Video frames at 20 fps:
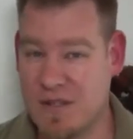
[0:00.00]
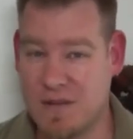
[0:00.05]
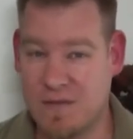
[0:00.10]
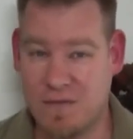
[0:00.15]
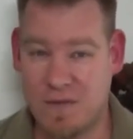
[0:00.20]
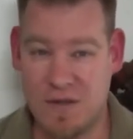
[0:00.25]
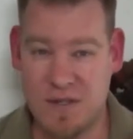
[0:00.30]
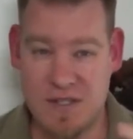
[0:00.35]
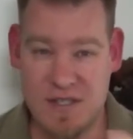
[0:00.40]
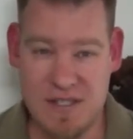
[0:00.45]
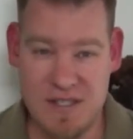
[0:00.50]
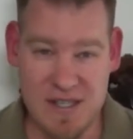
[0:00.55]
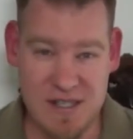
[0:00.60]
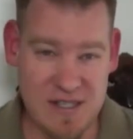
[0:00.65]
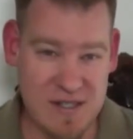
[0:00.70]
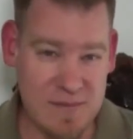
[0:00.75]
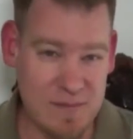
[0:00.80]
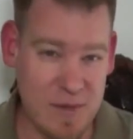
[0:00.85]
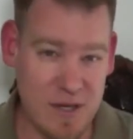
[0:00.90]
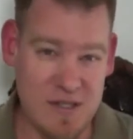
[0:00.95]
in the first
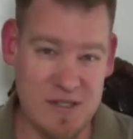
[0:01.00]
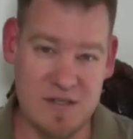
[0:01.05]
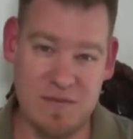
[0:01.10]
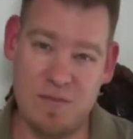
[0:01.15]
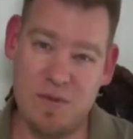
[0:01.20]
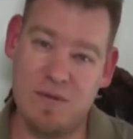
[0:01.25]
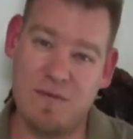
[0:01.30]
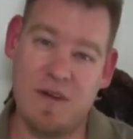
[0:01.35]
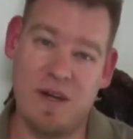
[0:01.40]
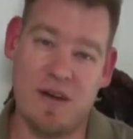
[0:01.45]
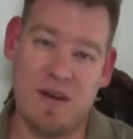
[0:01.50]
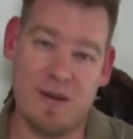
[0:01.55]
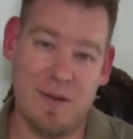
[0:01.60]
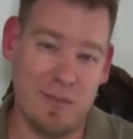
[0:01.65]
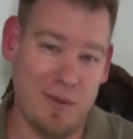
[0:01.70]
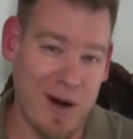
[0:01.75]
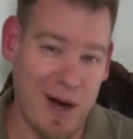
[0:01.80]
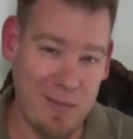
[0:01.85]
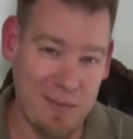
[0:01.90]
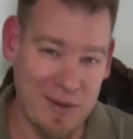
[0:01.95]
six months of moving onto the
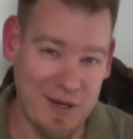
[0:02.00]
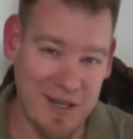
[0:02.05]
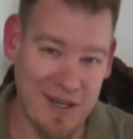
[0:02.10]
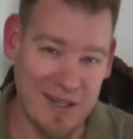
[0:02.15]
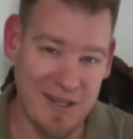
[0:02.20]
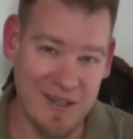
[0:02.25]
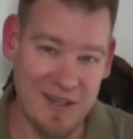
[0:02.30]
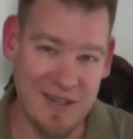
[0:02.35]
property